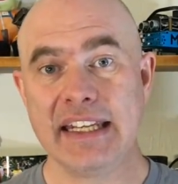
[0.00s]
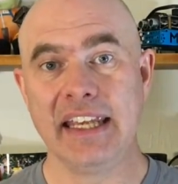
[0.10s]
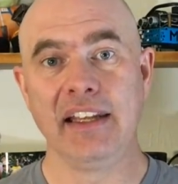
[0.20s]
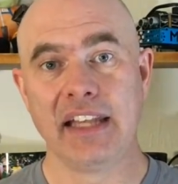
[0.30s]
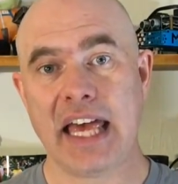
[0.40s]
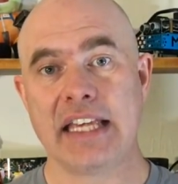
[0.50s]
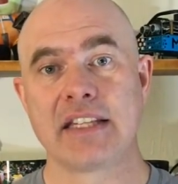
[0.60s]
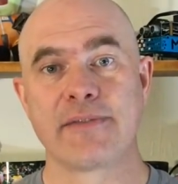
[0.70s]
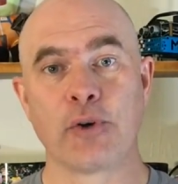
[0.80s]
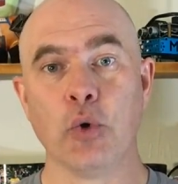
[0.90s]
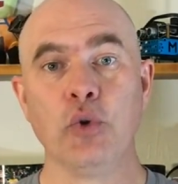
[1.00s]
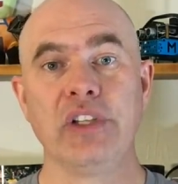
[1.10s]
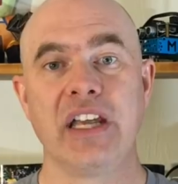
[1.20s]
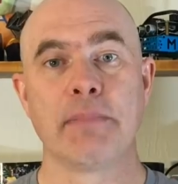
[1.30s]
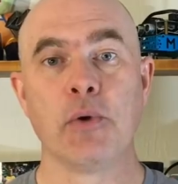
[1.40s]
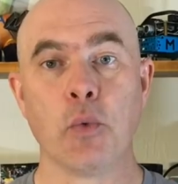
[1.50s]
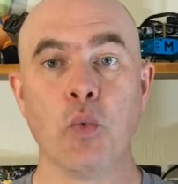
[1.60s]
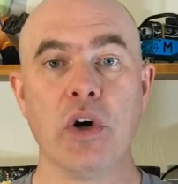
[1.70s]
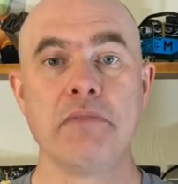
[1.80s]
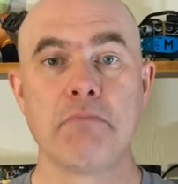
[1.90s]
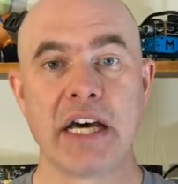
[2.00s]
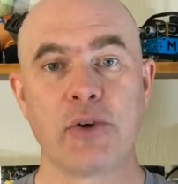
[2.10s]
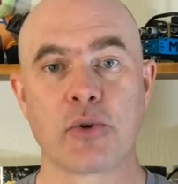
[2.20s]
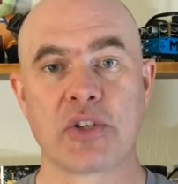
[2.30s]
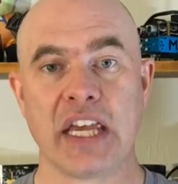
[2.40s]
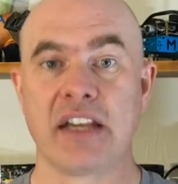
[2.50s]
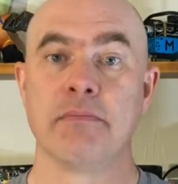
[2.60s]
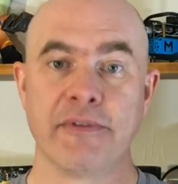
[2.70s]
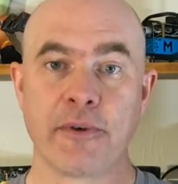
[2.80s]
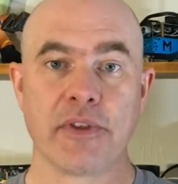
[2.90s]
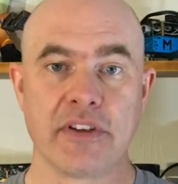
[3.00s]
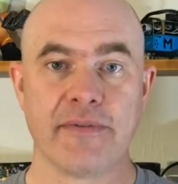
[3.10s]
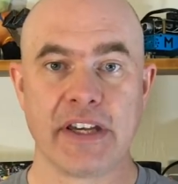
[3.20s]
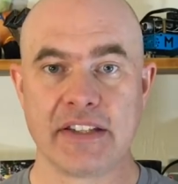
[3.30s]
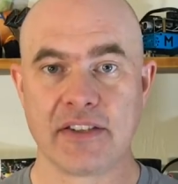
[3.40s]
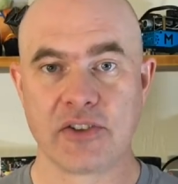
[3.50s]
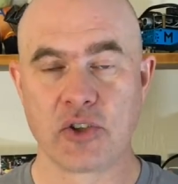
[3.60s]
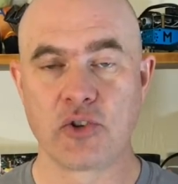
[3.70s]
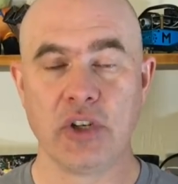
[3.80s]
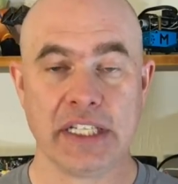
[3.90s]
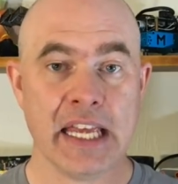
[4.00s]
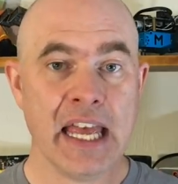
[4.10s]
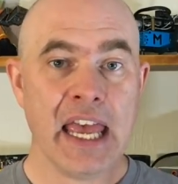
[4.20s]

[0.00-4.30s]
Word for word: it lasts for only about one microsecond before the device is destroyed.